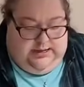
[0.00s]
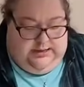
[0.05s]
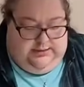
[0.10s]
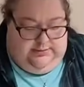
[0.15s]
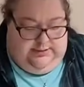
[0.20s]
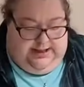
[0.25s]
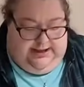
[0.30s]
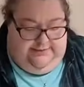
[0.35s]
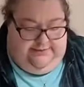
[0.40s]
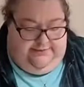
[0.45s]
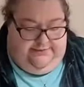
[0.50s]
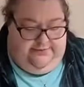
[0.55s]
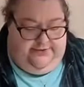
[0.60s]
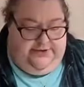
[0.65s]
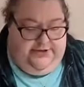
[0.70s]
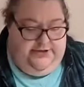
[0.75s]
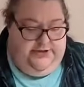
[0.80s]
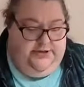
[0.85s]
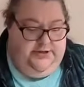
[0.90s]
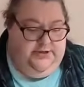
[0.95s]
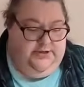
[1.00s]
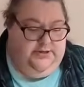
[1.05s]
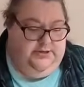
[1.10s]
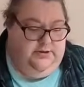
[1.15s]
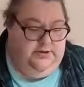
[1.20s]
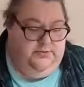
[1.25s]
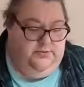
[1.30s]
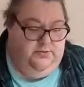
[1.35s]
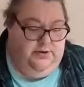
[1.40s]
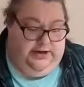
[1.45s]
left
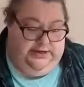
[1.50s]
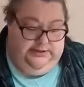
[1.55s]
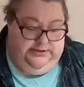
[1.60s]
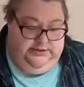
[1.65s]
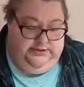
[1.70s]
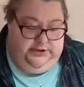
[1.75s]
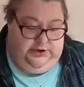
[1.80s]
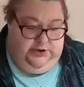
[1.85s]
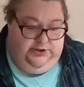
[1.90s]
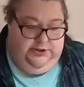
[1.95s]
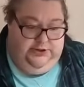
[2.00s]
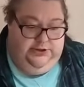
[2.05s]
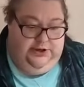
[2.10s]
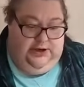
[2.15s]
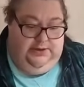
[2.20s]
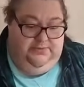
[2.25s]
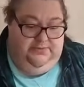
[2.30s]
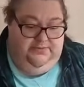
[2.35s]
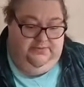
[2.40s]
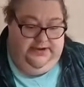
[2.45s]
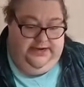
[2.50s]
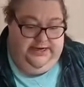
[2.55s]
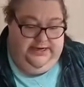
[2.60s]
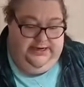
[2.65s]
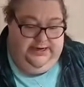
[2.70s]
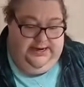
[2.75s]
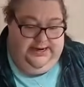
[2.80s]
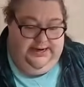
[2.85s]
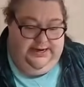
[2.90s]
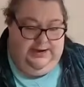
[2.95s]
rust on the top of
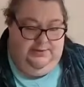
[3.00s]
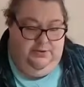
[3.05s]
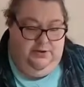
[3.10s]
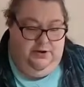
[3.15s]
it, and I'm